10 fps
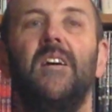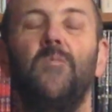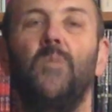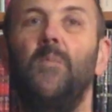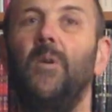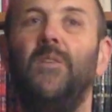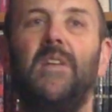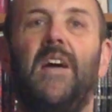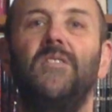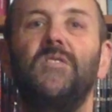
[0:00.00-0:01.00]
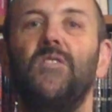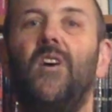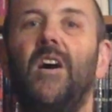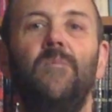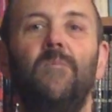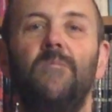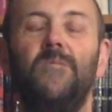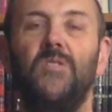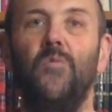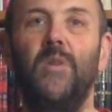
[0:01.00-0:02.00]
and people on the other side
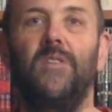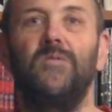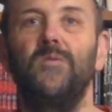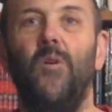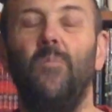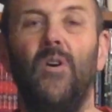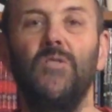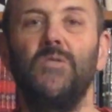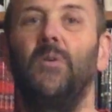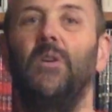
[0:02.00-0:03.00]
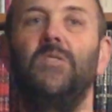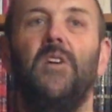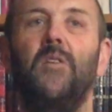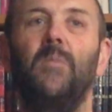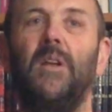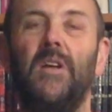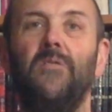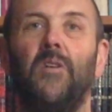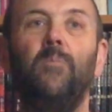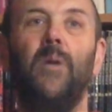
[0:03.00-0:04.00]
tell me it's not possible and don't
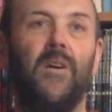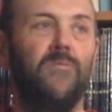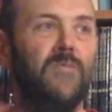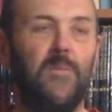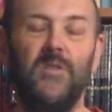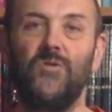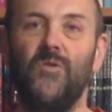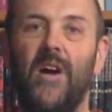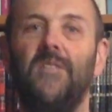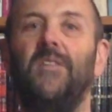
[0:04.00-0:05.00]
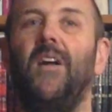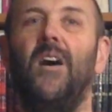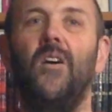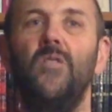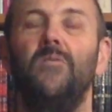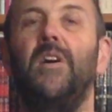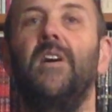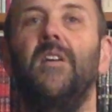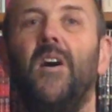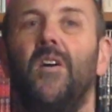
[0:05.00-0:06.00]
believe it, but I've demonstrated over
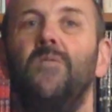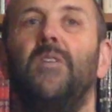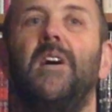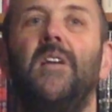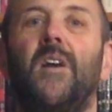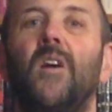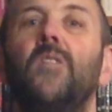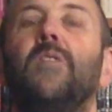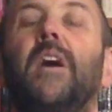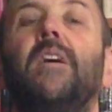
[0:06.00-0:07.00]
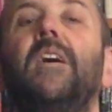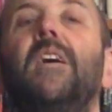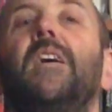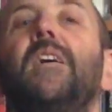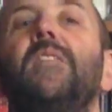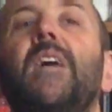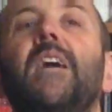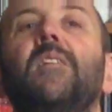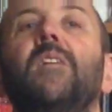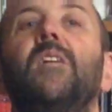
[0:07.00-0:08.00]
and over and over
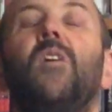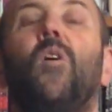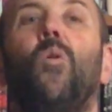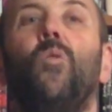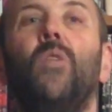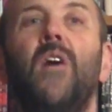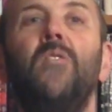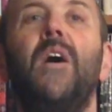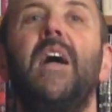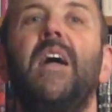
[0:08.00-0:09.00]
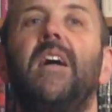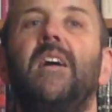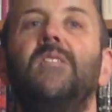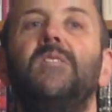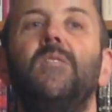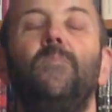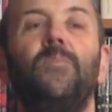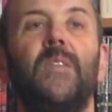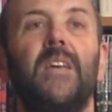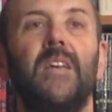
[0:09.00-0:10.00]
that although the hand
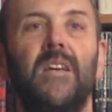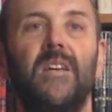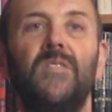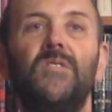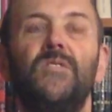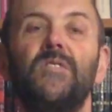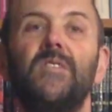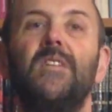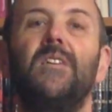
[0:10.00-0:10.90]
is